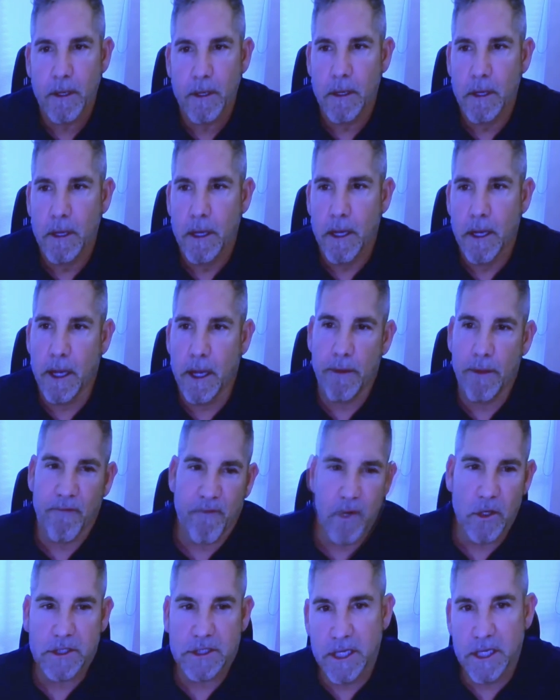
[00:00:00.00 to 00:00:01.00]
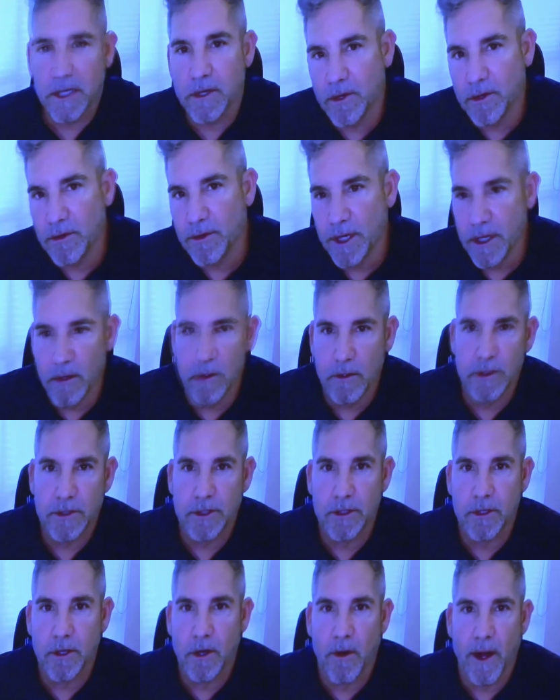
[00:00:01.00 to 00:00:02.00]
and the first thing you do is you
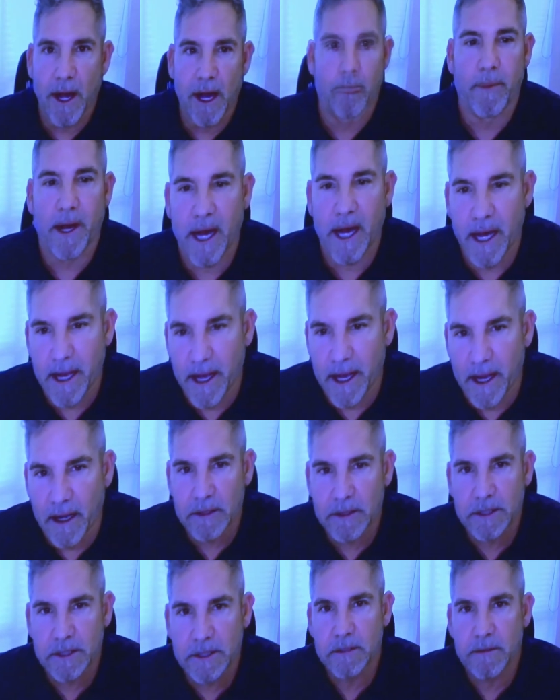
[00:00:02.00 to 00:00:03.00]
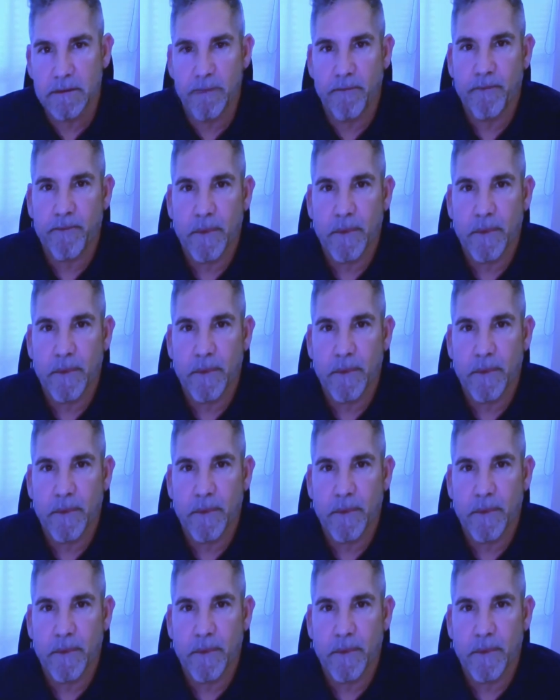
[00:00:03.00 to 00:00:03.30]
go out and buy a house,